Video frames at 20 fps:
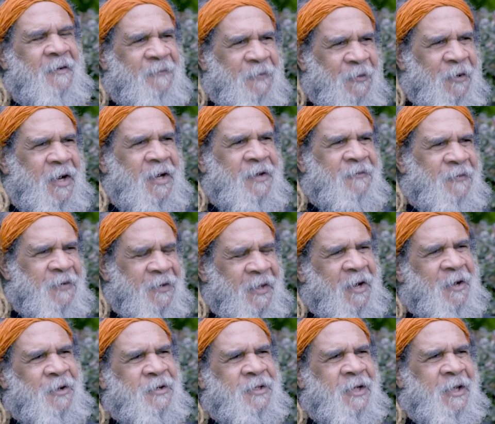A voice for
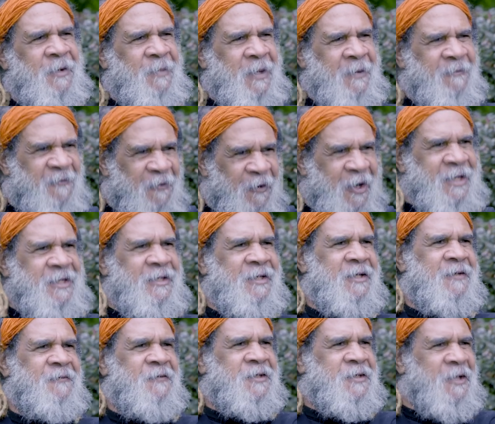those that have been
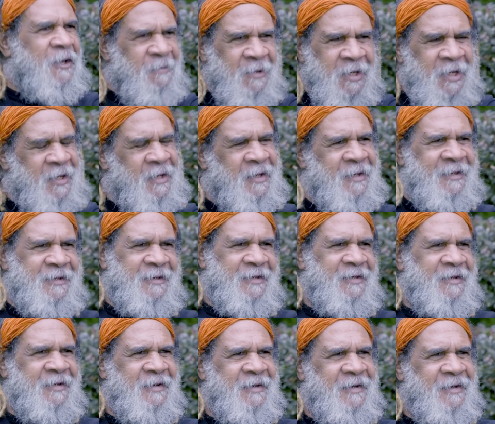voiceless for so many years.
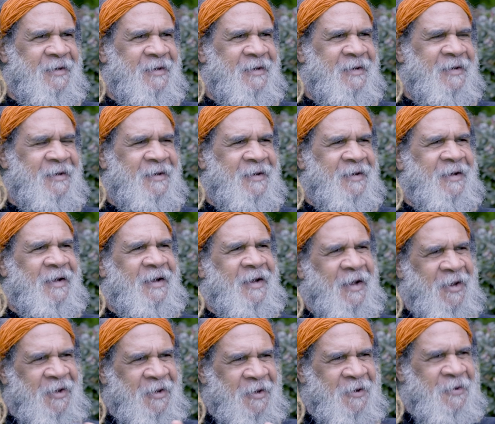
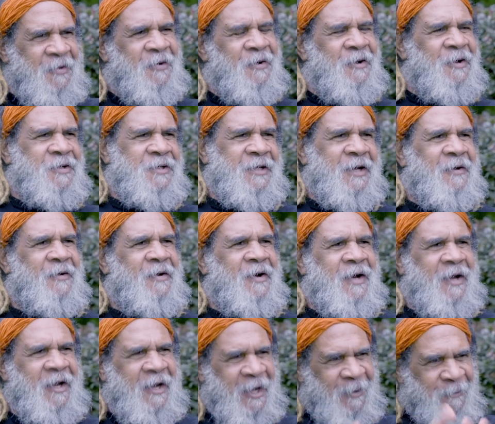And you also,
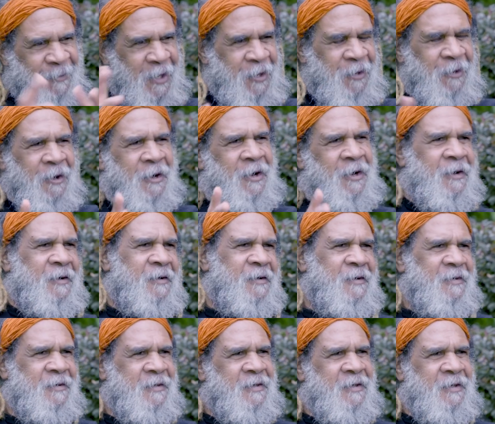and my non,
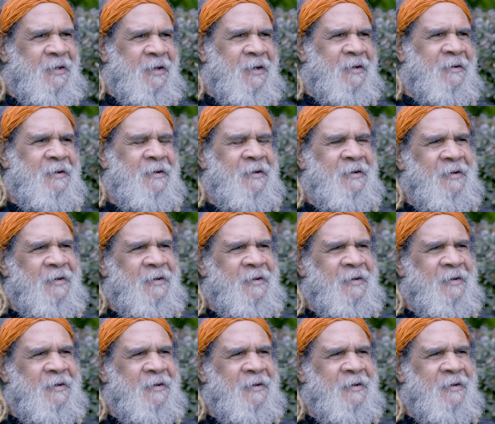you know,